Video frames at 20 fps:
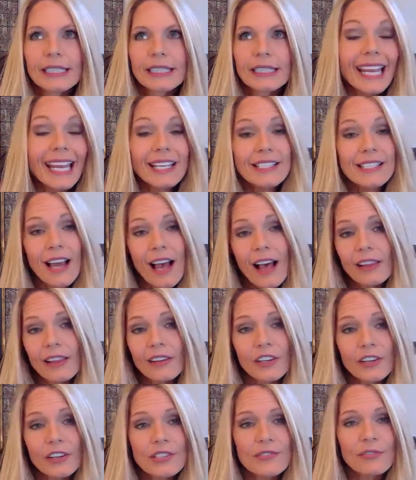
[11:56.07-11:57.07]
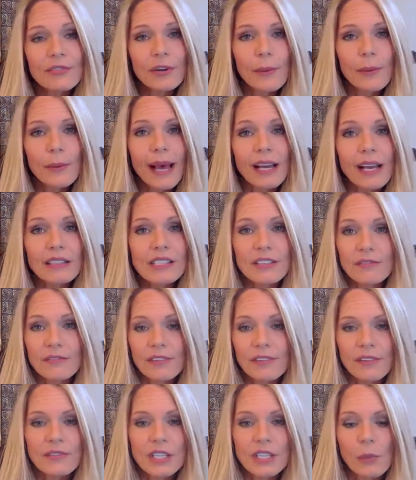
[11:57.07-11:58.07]
$8 for a box of
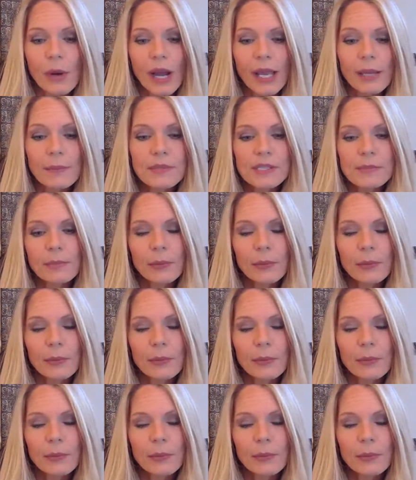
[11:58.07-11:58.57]
50 wipes.